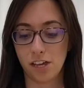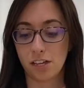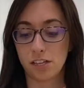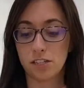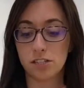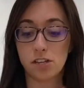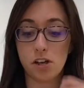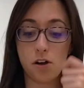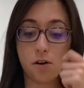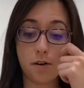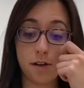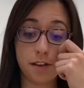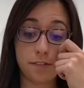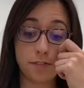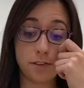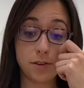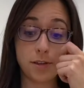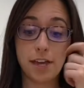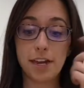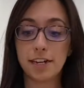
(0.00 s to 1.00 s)
So if
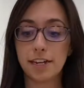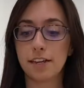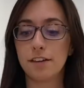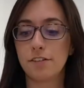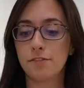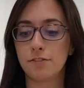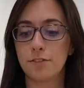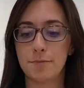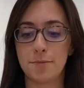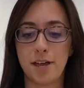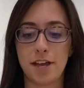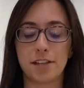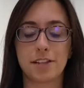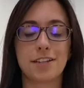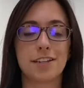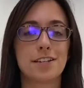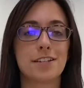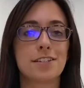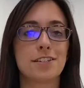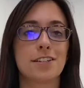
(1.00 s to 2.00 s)
you get a kit from
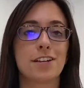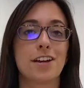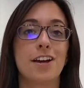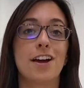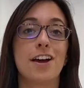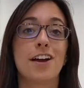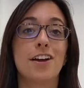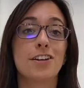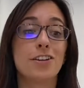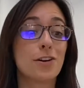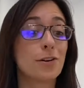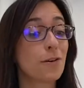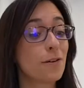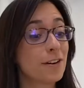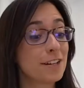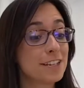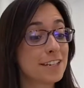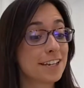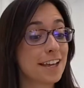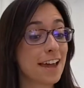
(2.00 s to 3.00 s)
Ellie's, you're
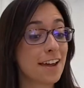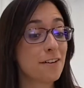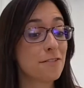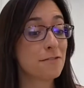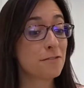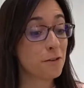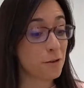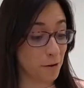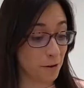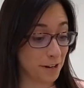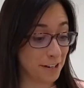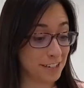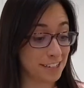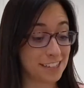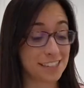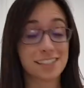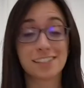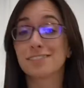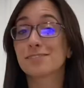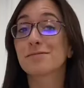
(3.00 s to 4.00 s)
going to get, of course,
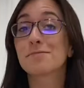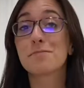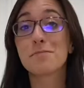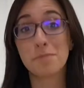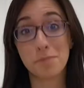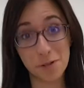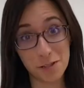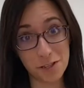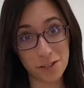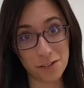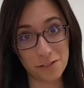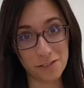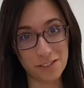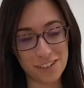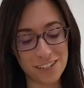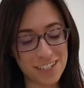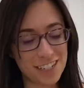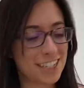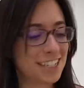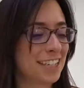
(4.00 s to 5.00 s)

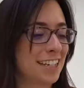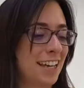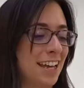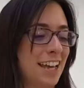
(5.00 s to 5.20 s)
balloons.